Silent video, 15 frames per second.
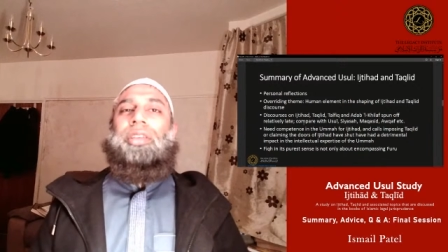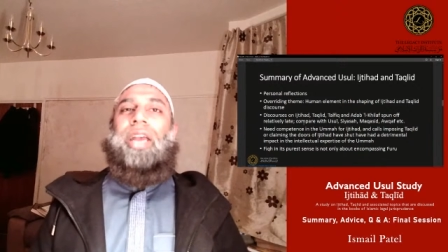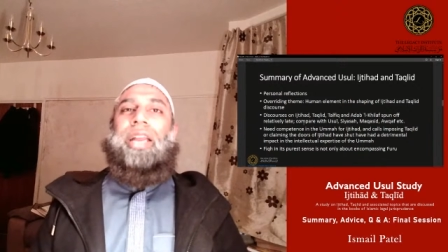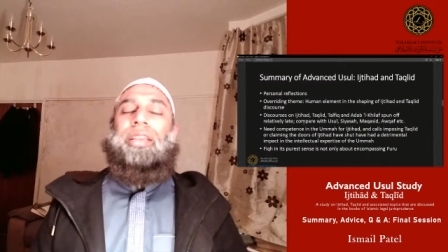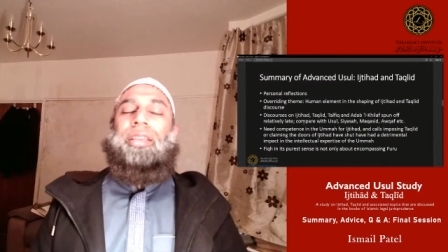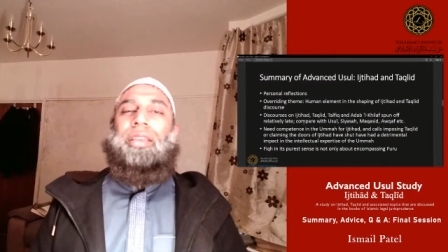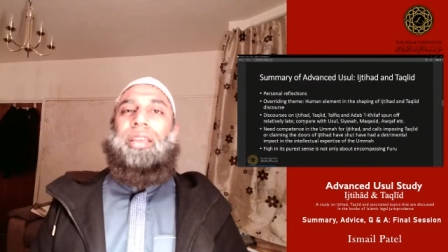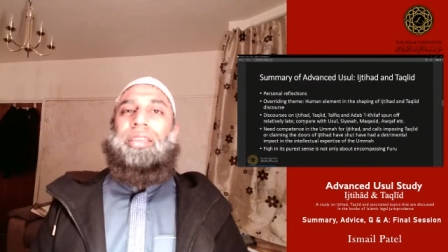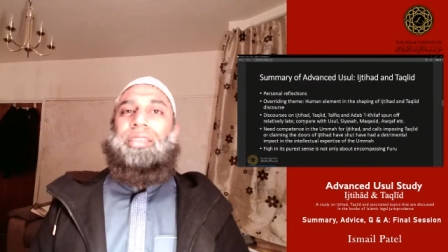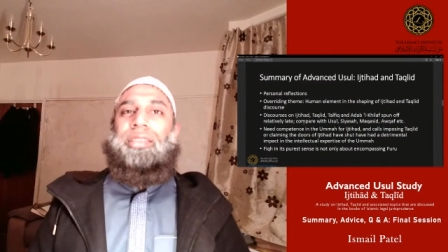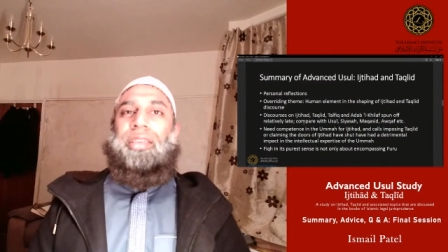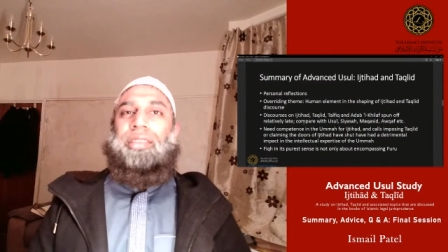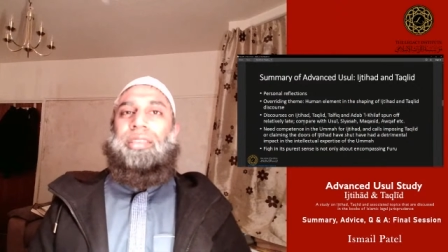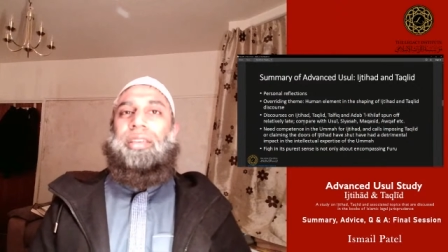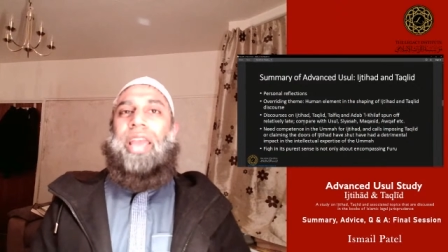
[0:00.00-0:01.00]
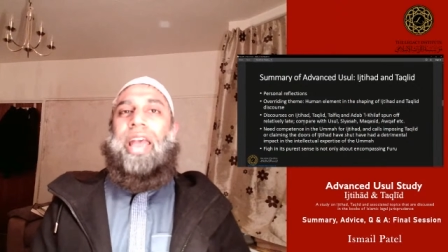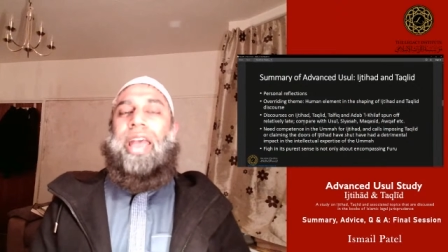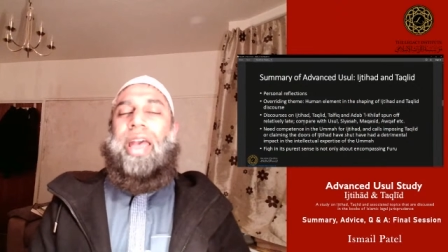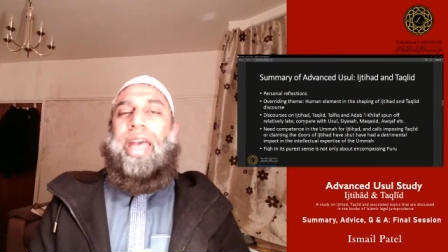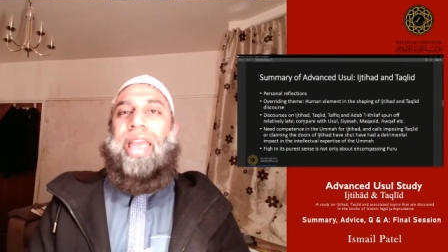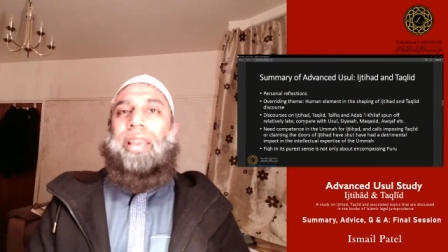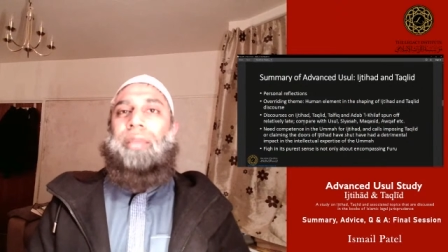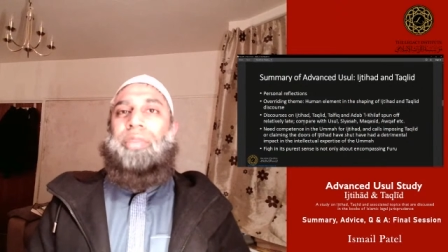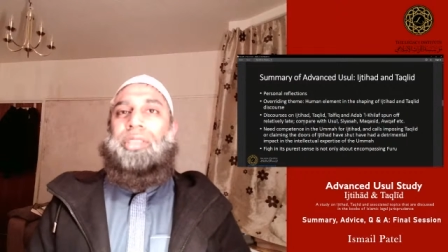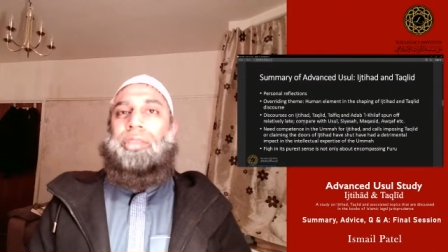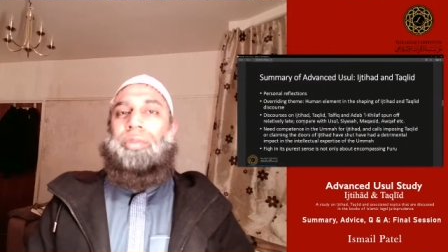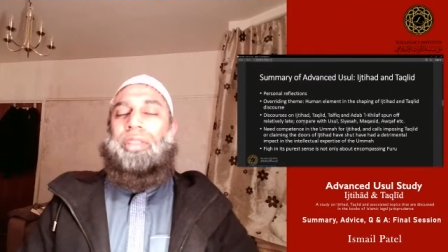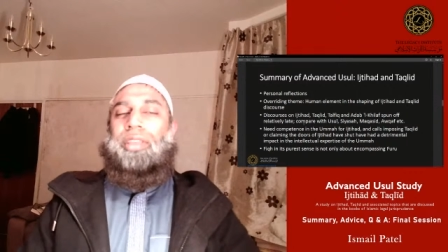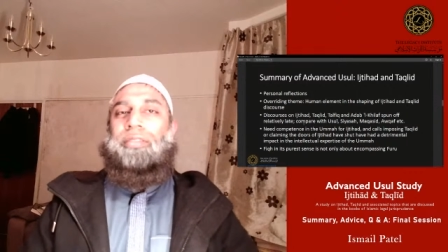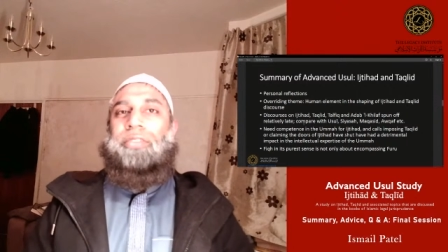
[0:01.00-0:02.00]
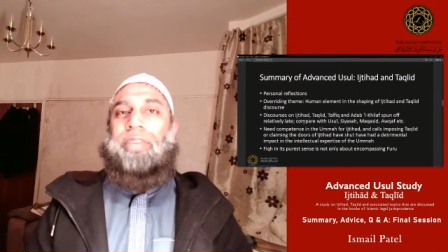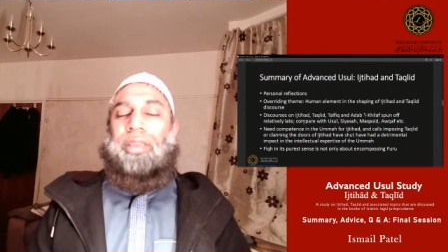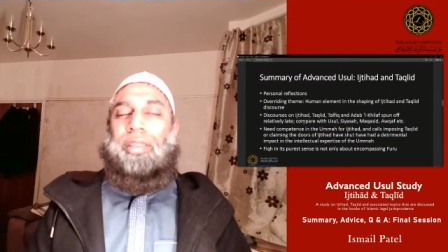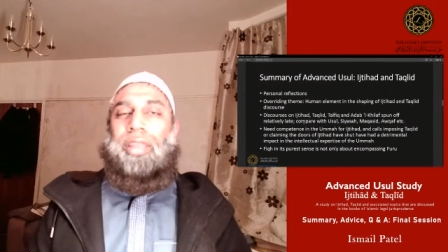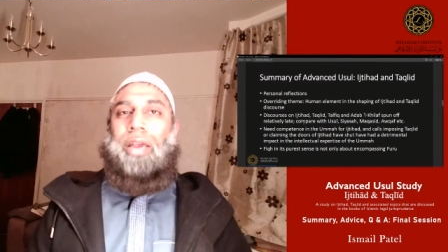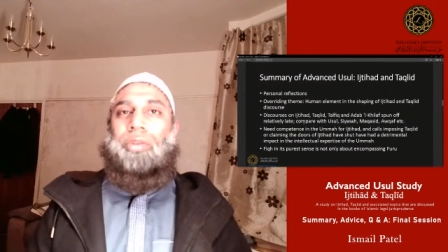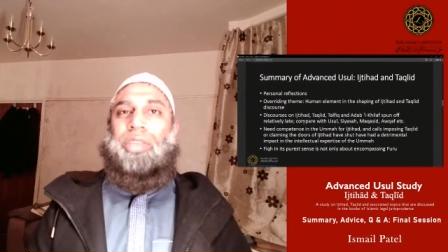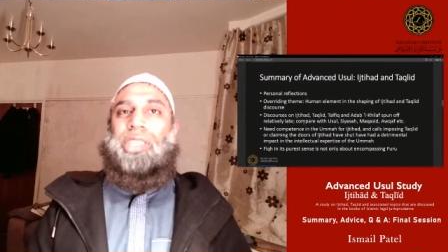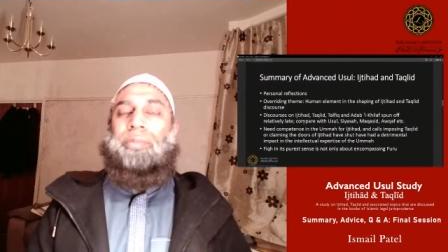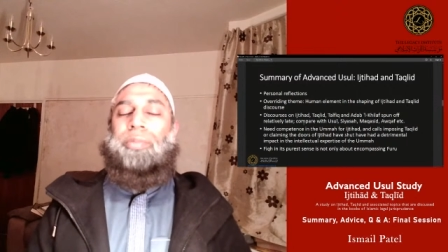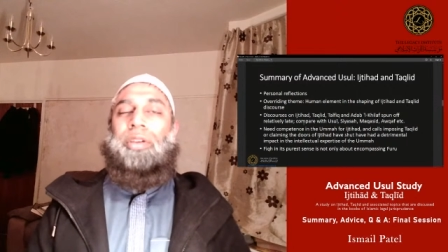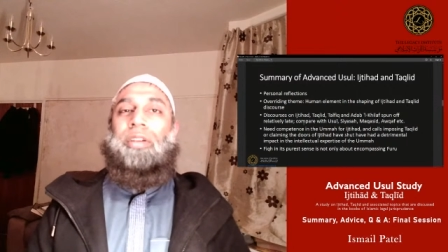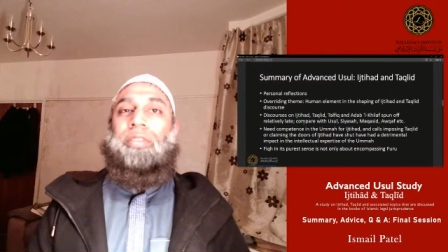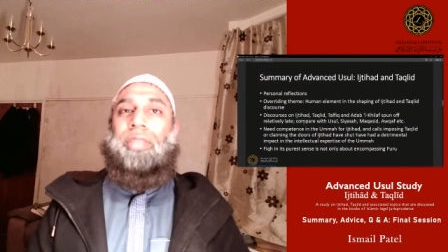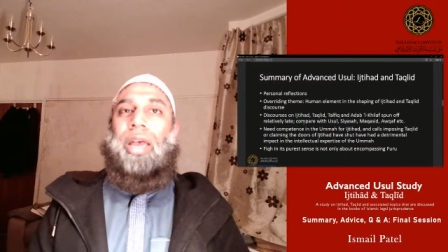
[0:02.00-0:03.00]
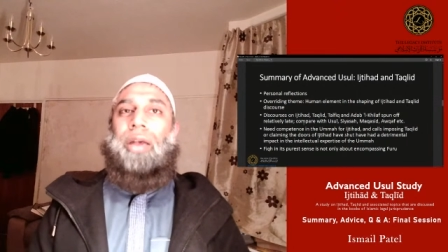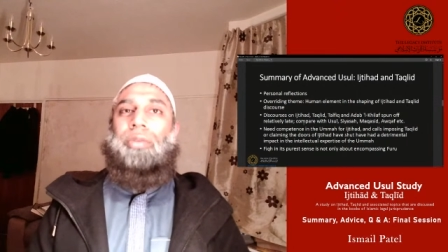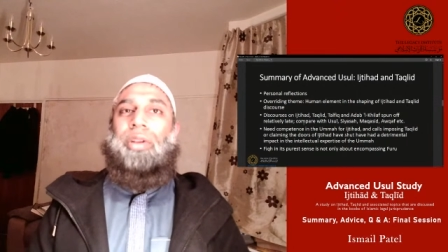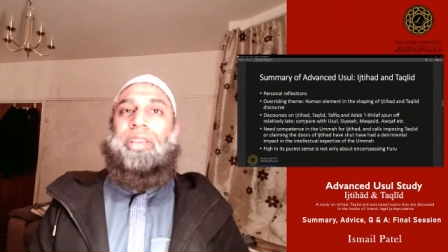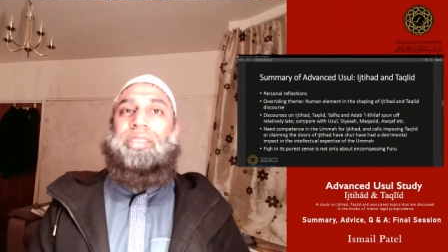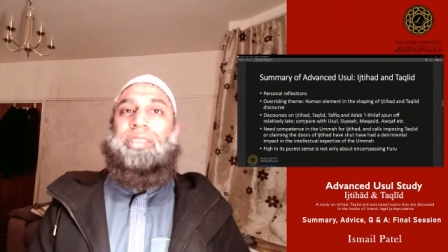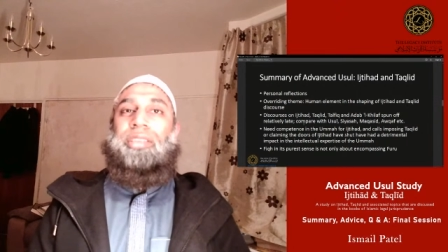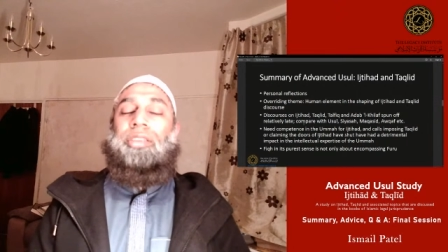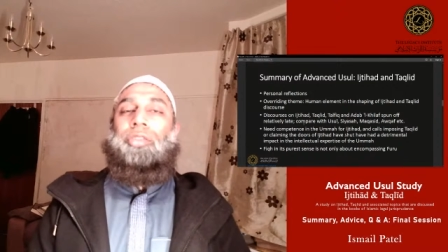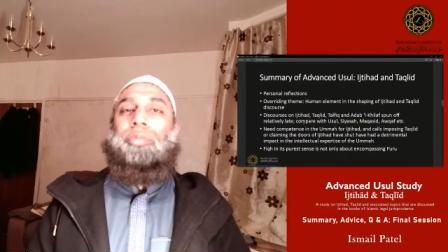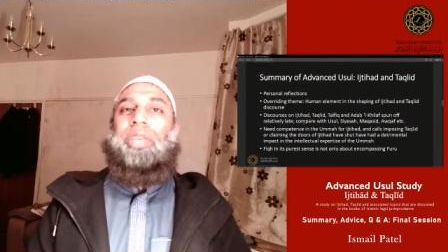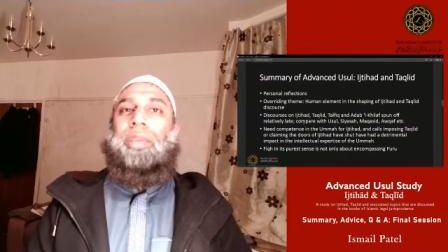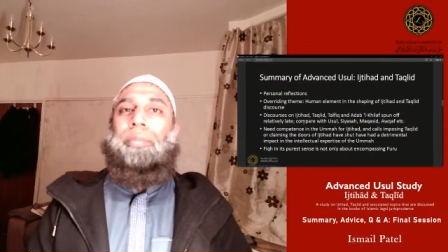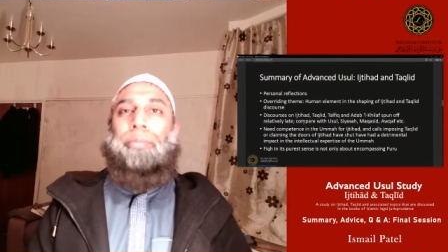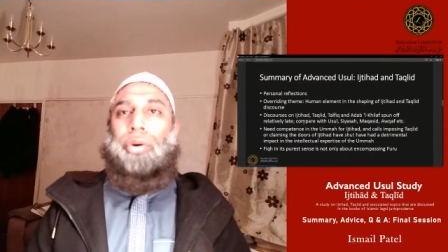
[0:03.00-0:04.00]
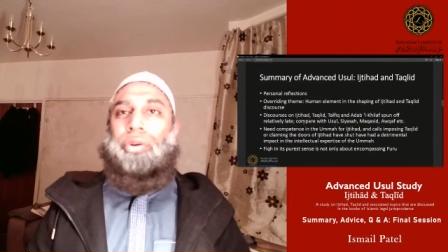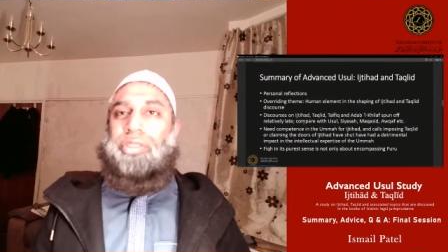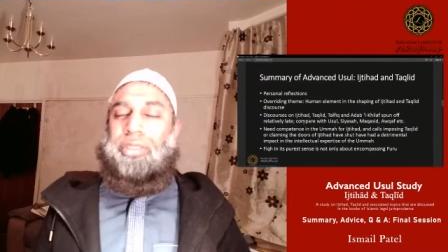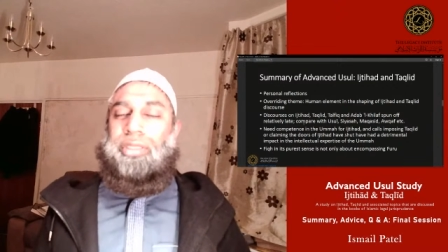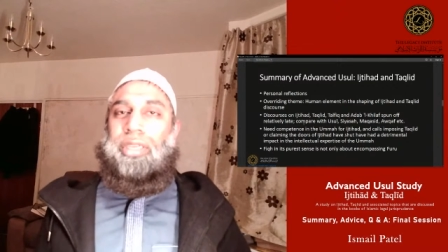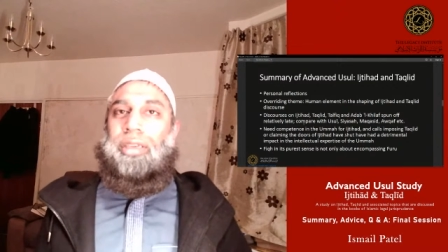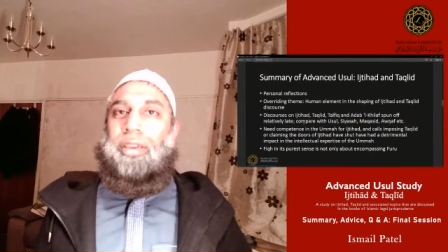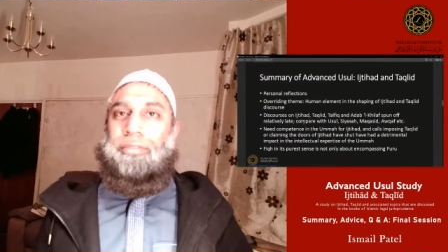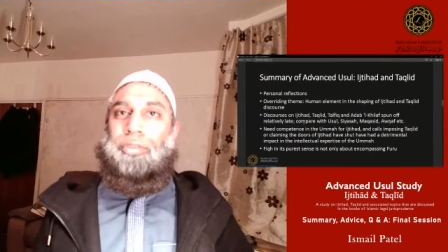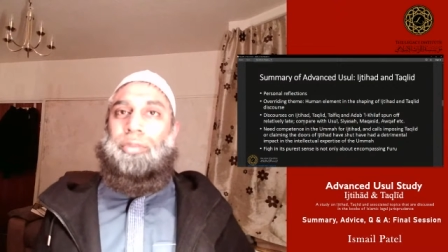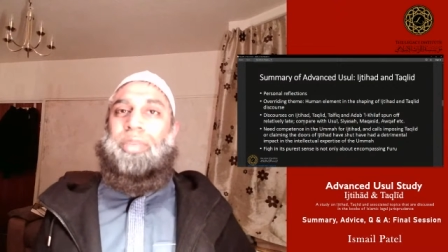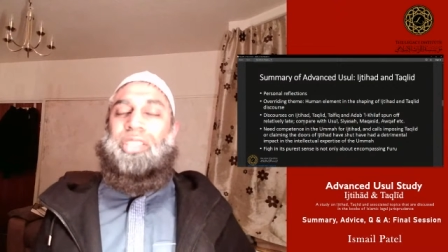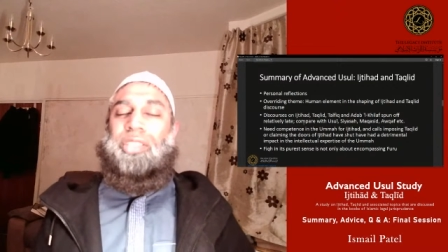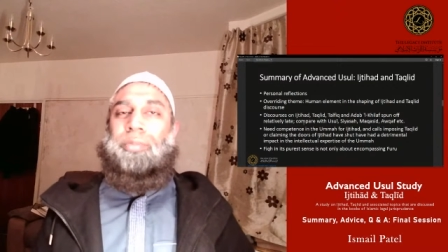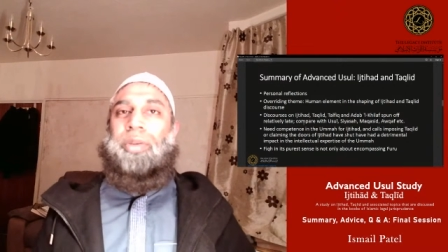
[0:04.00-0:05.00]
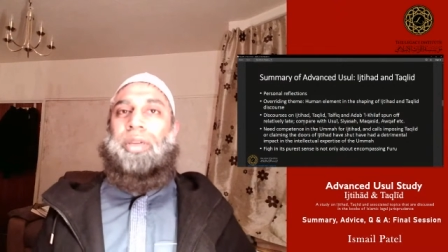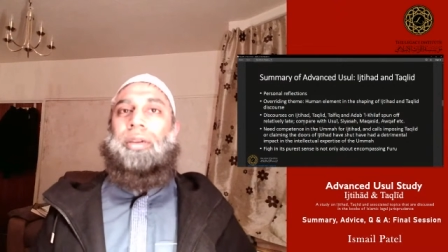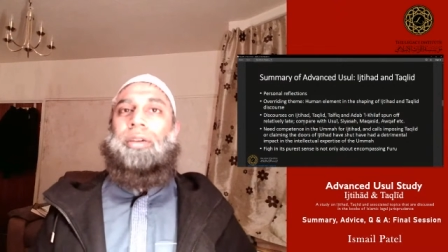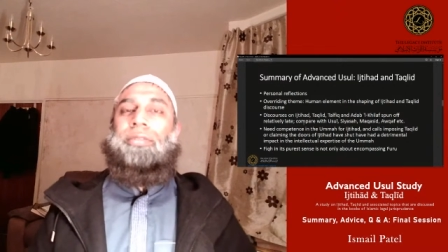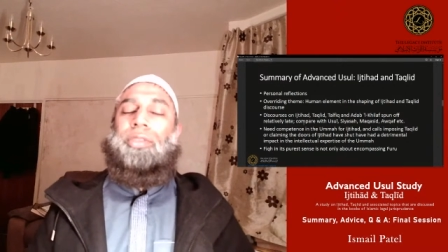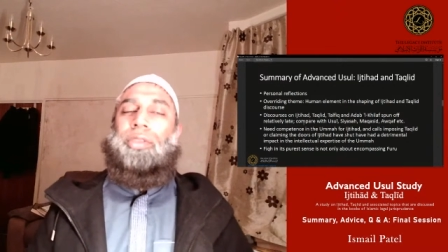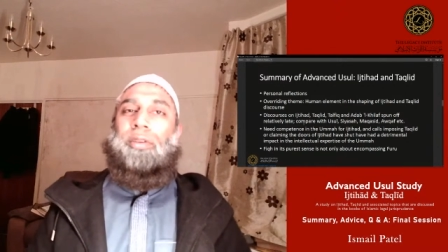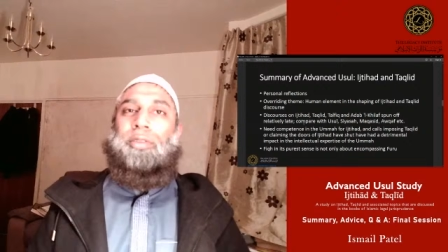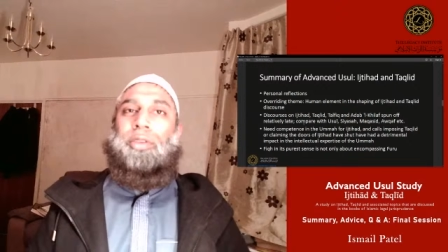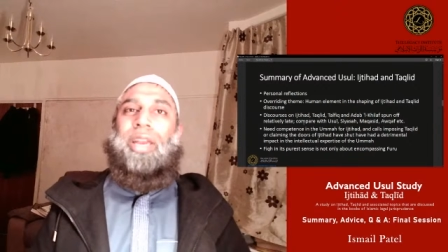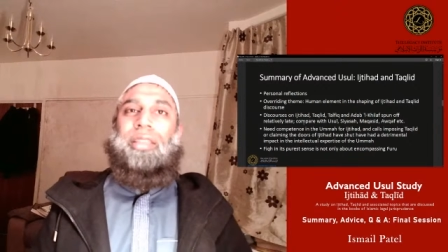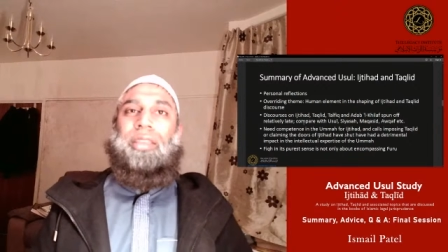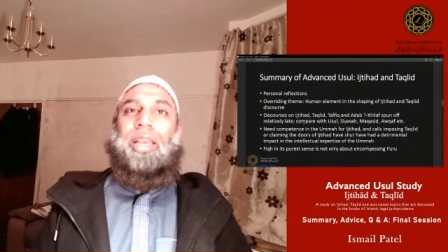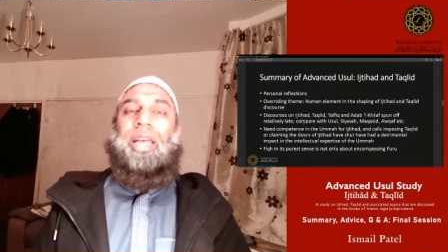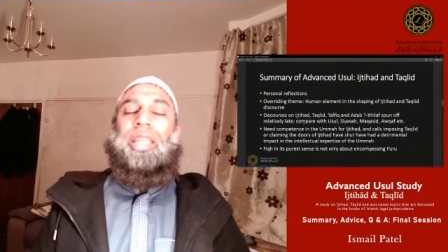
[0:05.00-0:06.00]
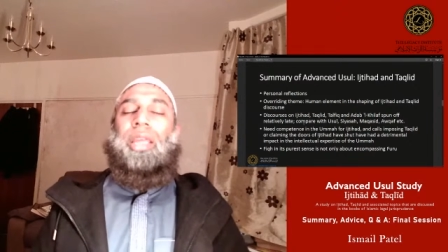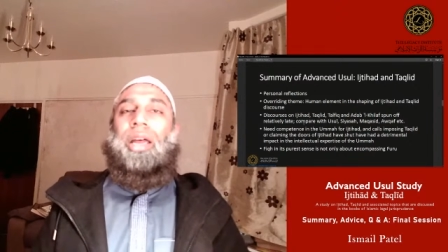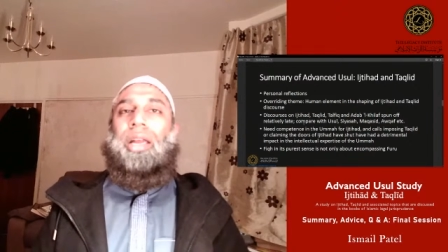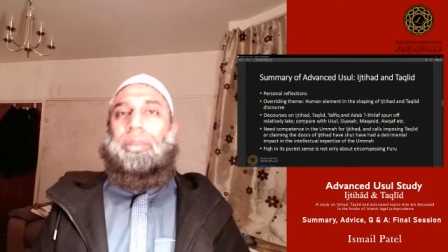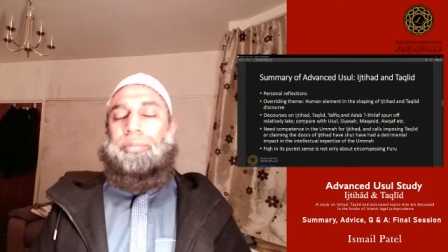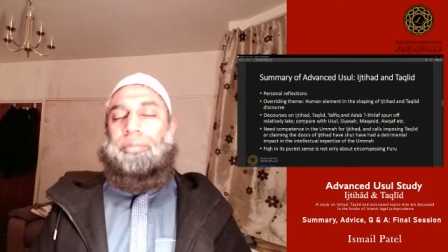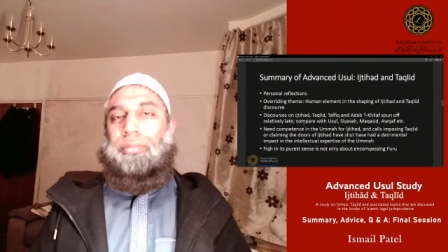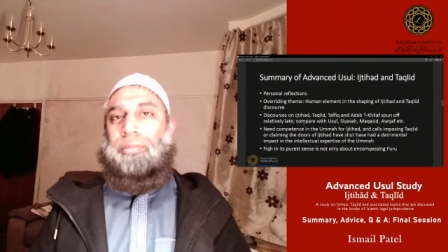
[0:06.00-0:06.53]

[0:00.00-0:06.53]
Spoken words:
you had certain elements within fiqh that were spun off that were considered to be important enough to be spun off. So you had qada,